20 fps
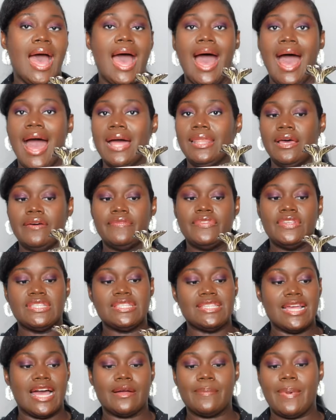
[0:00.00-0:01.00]
I love this
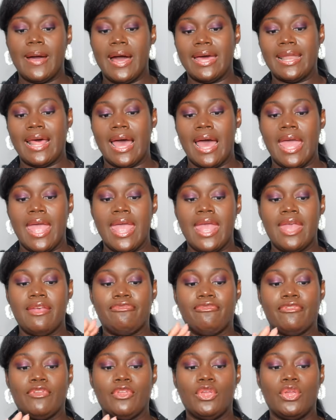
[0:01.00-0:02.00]
stock pot.
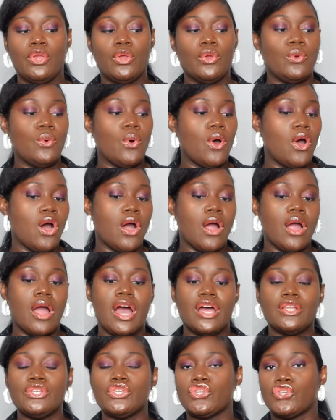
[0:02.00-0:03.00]
If you are
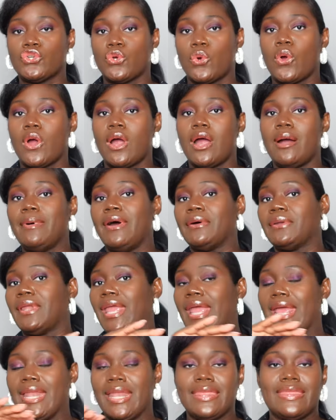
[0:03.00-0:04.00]
unsure
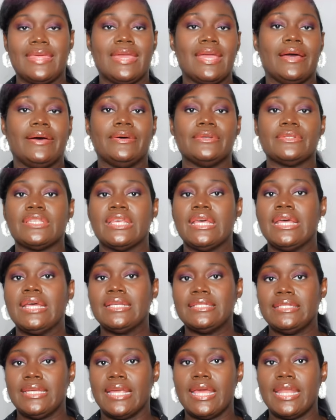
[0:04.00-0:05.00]
about anything else
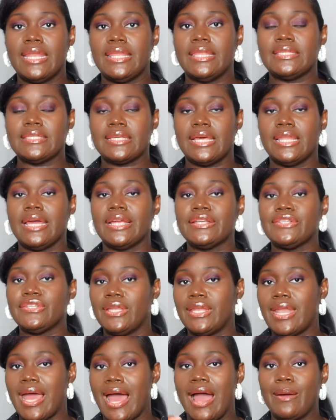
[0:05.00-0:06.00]
to get in this
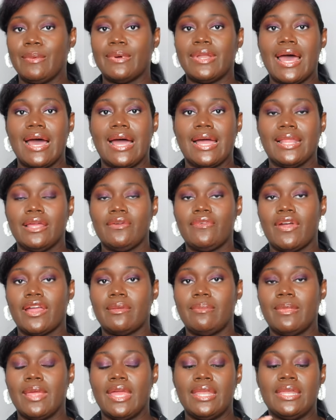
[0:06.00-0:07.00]
collection, I would highly
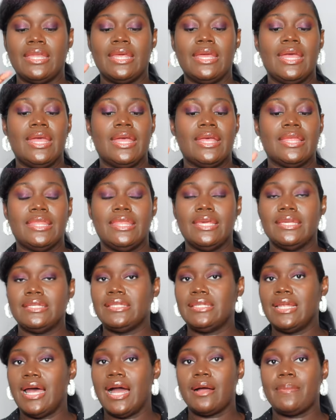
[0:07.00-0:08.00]
recommend this
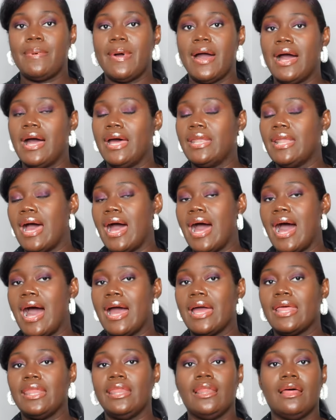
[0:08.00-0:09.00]
stock pot.
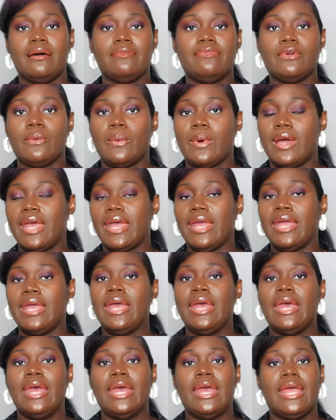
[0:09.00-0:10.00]
I love the way
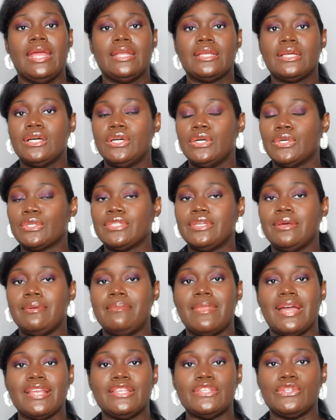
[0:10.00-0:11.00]
it cooked
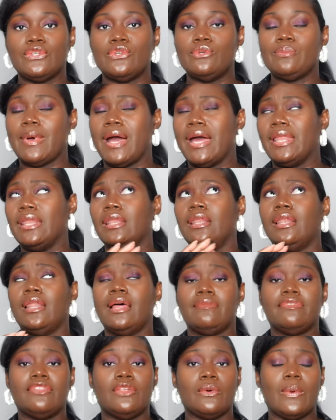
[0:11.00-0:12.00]
my soup. I
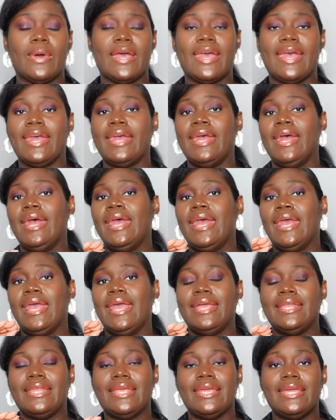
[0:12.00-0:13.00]
love the way
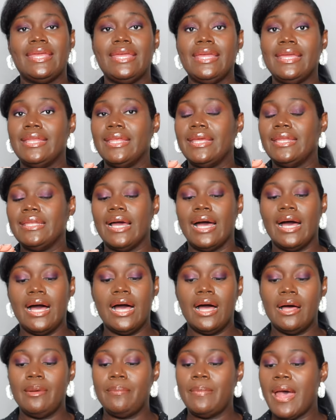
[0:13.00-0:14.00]
it heated
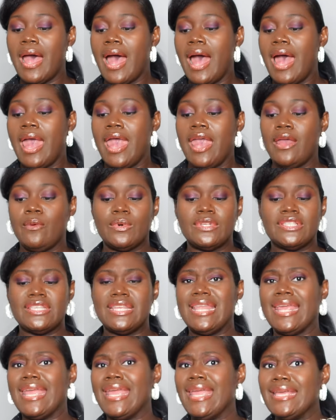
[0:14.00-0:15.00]
up. It was
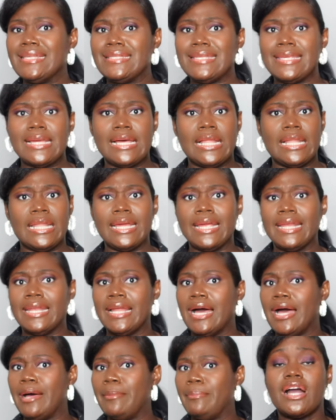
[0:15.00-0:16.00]
an easy
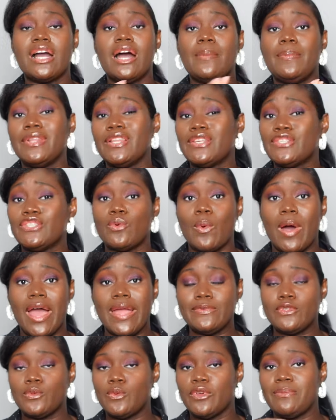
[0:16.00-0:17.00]
cleanup, a couple of
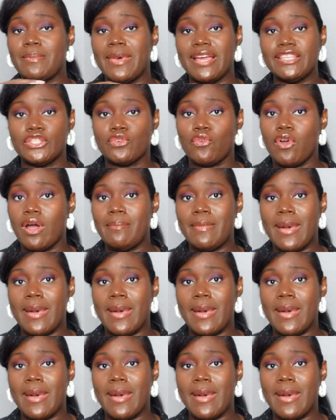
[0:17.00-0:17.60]
swipes with my Scrub